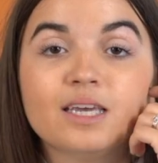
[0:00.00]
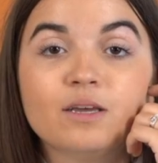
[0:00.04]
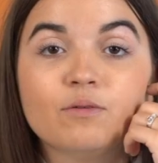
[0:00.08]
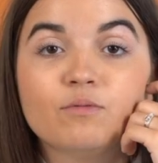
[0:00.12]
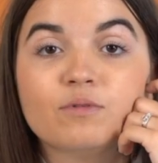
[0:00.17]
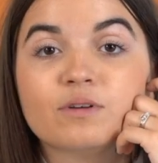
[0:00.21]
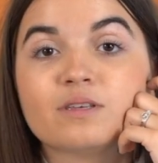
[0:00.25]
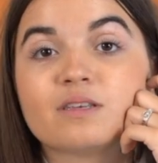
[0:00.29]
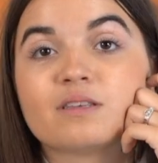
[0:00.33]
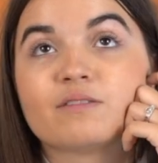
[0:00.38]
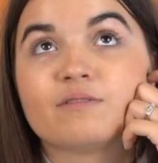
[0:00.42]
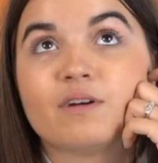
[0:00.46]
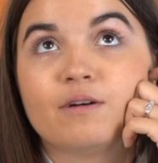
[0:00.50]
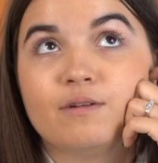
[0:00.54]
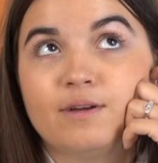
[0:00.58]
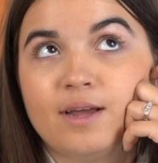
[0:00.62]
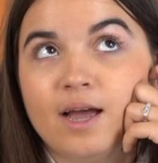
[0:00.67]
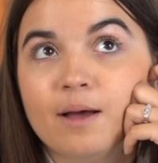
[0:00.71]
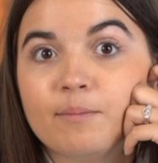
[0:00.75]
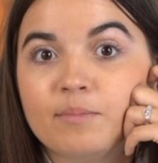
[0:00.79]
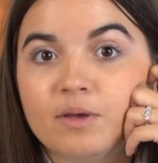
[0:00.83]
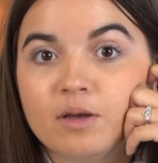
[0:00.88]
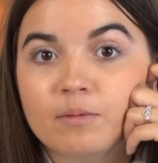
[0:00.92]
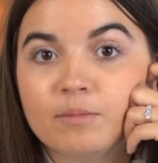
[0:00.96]
He was very
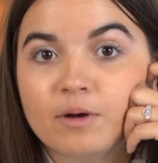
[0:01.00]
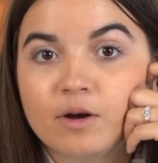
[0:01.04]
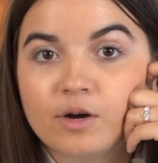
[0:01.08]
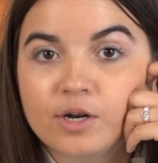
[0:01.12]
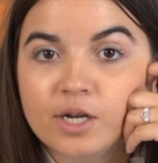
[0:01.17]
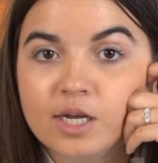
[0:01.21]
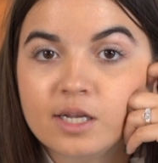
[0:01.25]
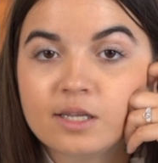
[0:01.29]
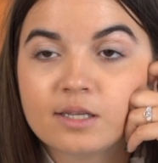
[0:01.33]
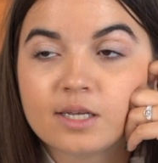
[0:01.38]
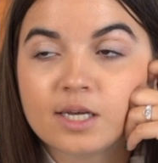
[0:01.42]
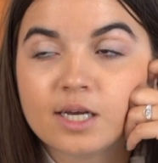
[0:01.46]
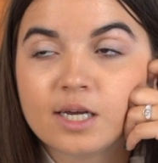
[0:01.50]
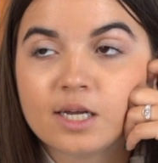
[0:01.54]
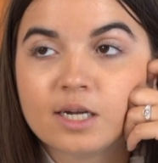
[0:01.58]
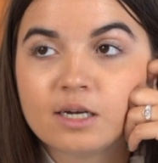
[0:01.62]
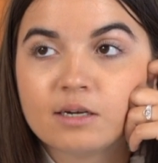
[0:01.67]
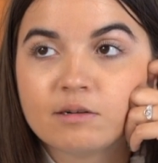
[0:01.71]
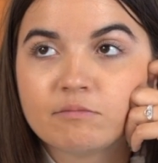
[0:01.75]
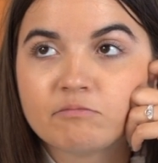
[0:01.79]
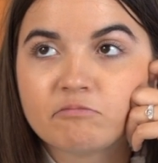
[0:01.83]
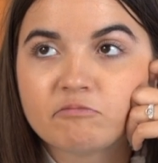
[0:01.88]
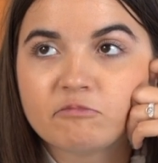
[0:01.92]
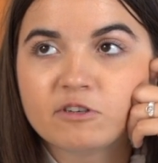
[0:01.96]
happy about it
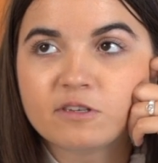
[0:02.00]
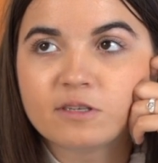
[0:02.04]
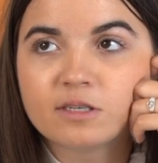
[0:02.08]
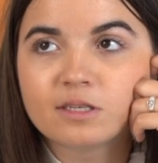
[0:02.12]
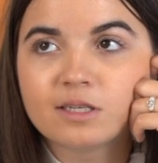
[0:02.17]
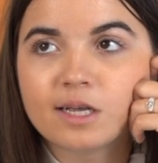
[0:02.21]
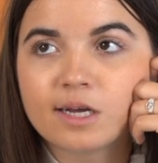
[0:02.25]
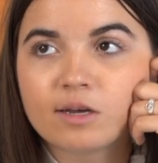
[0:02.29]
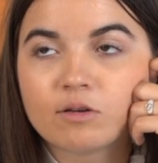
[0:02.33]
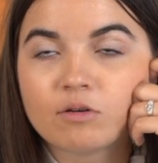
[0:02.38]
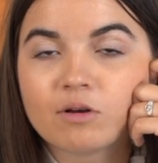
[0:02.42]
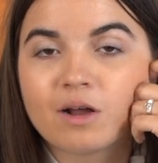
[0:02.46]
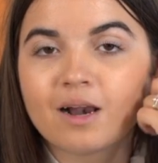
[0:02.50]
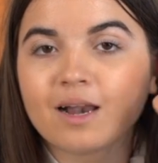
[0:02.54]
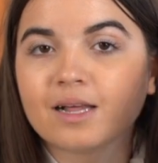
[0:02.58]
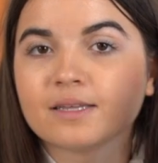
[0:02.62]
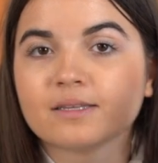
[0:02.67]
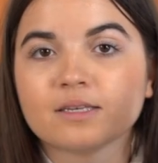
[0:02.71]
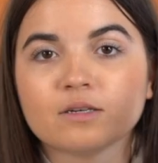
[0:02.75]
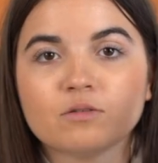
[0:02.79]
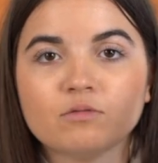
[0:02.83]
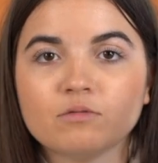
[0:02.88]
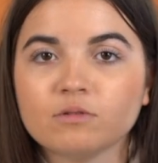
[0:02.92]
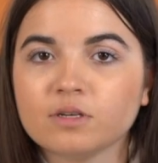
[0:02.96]
and this is like a
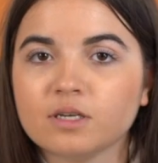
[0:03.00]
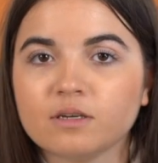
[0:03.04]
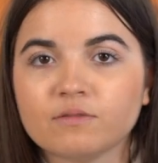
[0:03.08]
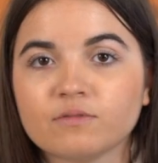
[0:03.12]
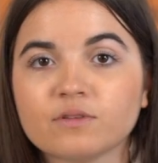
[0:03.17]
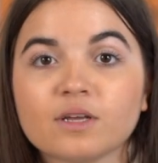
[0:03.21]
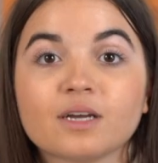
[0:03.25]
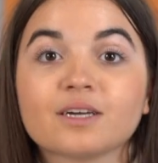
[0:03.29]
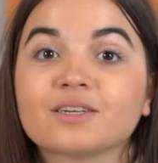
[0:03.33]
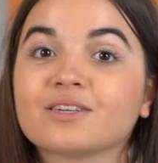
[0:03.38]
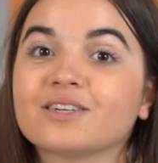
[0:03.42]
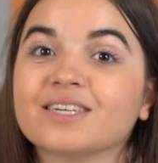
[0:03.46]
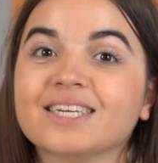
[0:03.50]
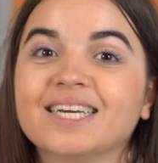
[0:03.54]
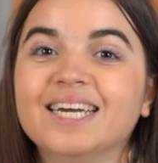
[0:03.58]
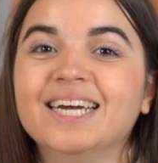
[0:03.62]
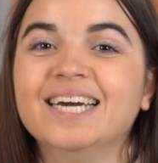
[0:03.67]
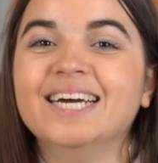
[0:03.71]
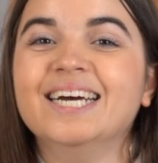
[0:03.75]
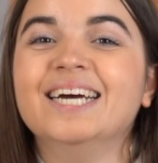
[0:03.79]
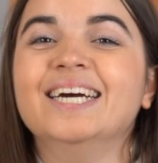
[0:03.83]
classical gift actually.